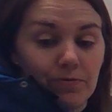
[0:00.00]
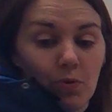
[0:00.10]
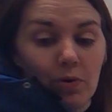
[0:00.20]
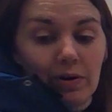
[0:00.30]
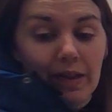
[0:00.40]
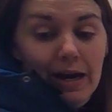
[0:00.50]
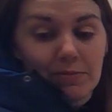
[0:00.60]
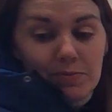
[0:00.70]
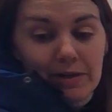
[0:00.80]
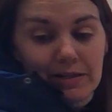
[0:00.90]
4
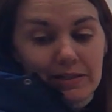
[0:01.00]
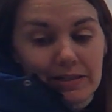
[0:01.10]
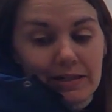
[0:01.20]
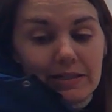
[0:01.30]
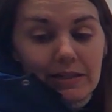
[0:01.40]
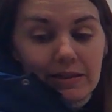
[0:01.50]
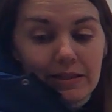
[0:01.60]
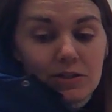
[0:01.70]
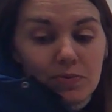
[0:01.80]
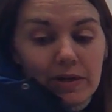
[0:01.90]
laps because it says
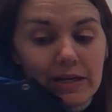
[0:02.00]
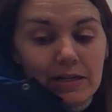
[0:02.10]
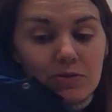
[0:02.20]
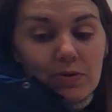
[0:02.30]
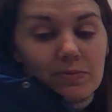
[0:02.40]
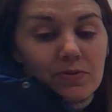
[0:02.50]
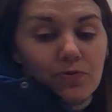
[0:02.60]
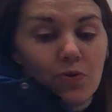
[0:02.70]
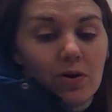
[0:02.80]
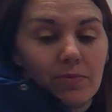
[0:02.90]
this week he swims
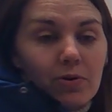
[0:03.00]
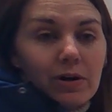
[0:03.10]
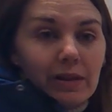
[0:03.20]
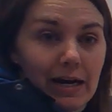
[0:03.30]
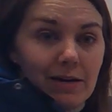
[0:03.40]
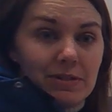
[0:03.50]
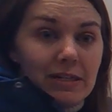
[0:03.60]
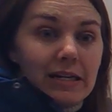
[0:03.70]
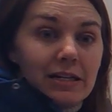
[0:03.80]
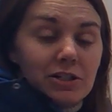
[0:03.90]
4 more
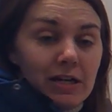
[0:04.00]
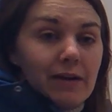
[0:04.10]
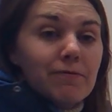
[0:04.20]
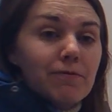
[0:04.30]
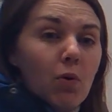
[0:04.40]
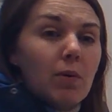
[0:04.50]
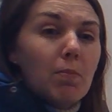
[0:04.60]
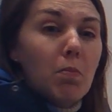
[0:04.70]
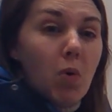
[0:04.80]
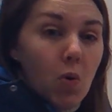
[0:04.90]
laps each day, 4
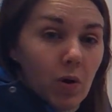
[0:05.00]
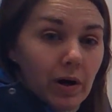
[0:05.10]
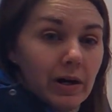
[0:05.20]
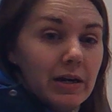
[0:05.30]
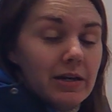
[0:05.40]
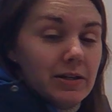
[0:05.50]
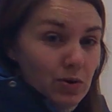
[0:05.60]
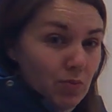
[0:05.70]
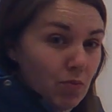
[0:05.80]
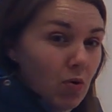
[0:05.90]
more.
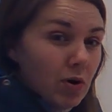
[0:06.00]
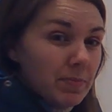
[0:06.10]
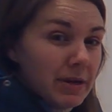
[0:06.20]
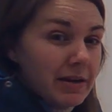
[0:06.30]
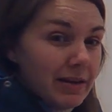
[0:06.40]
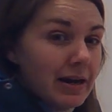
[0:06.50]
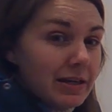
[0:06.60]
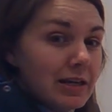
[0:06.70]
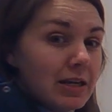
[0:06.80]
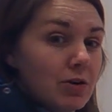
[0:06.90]
So more being that
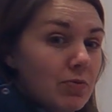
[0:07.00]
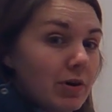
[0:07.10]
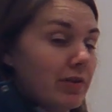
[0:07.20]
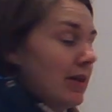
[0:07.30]
key word